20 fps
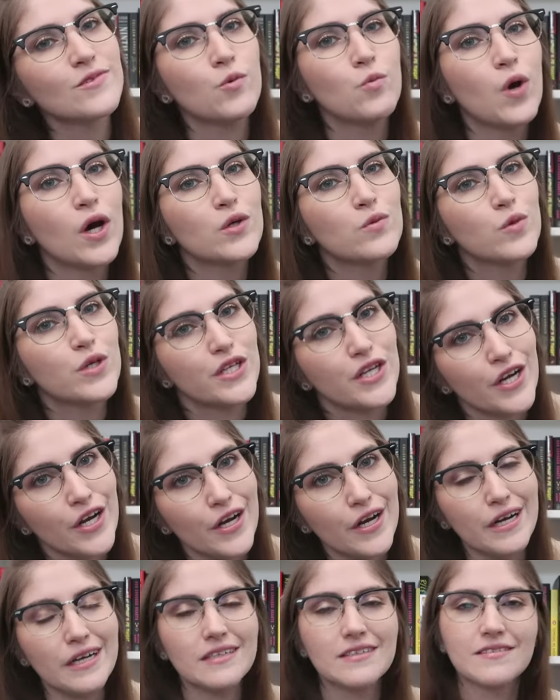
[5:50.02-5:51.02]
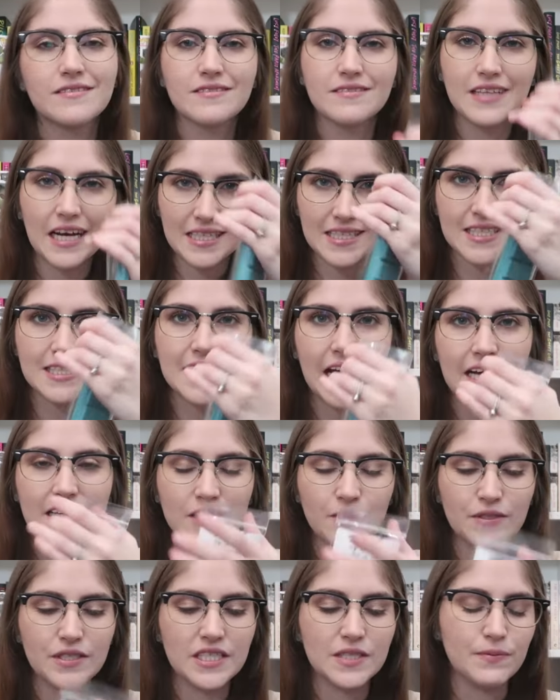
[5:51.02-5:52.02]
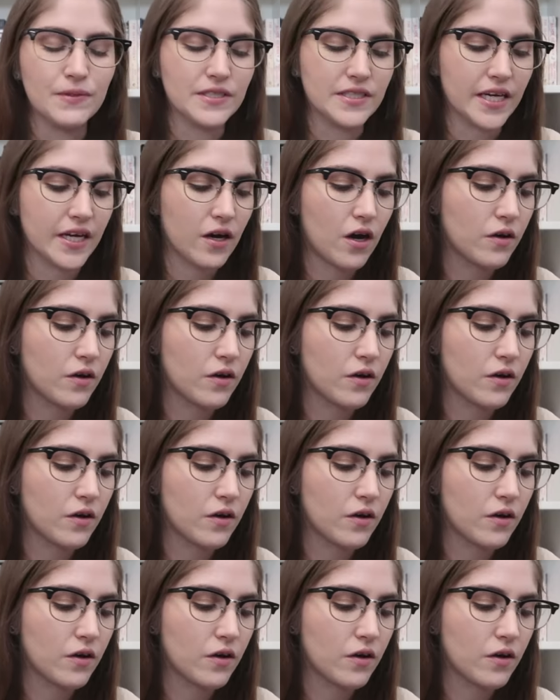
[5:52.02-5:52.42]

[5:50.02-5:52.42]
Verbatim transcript: one wouldn't hurt. That's exactly what this smells like.